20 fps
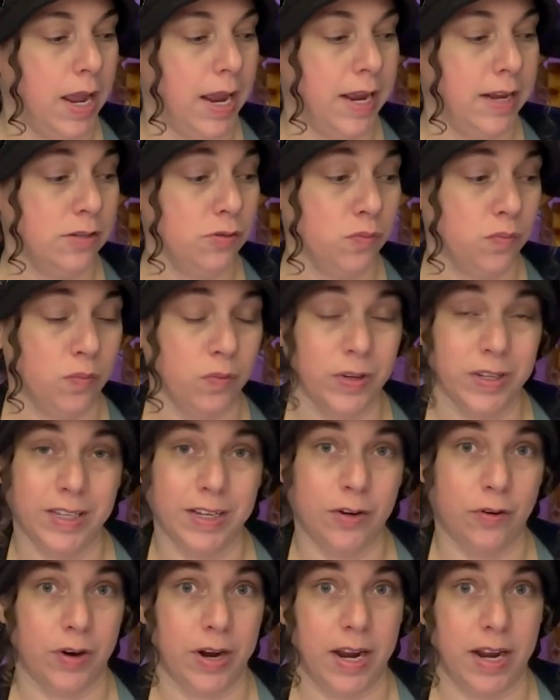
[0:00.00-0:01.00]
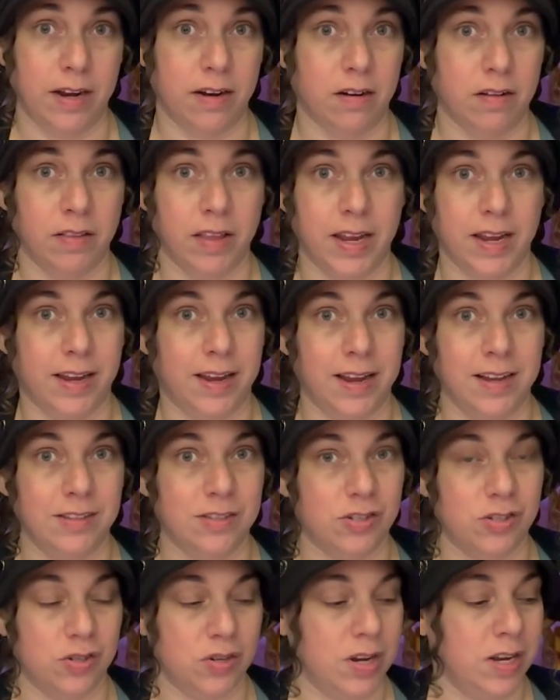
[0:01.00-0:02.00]
It's really great. Like
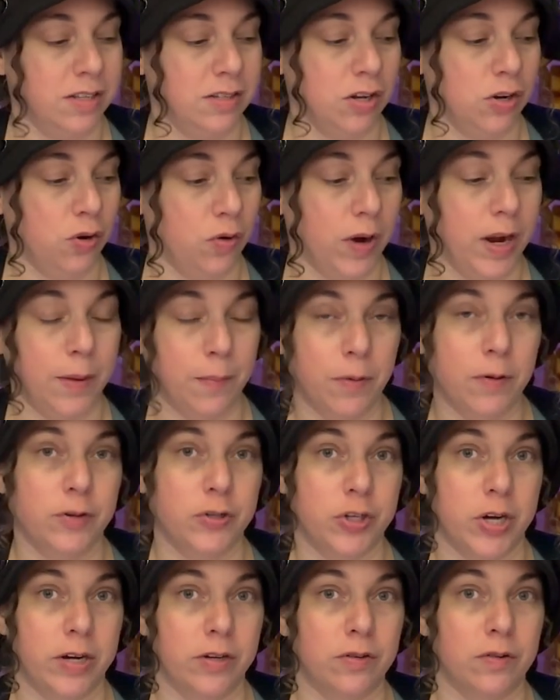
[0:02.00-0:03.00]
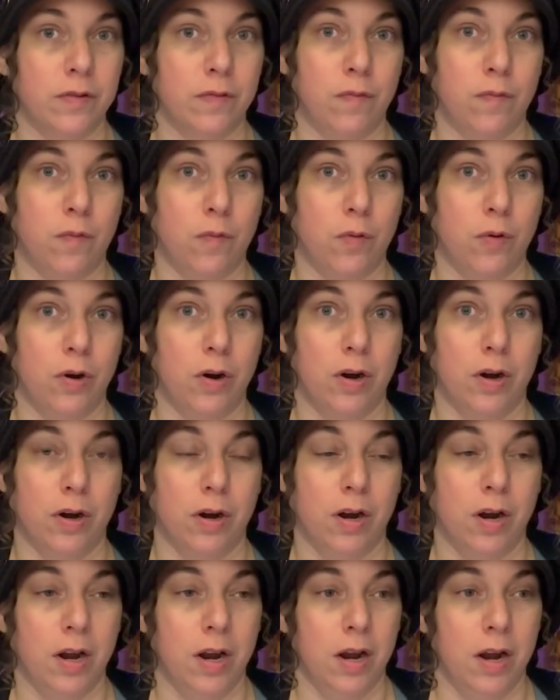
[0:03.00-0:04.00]
it's it's a great projector
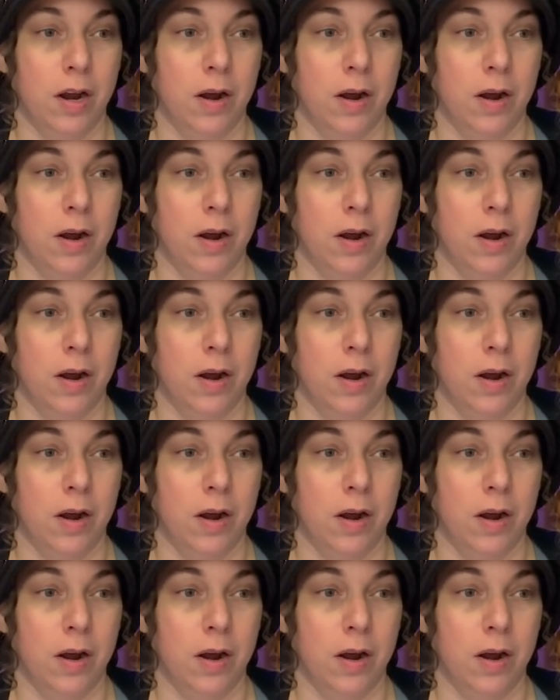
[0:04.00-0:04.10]
for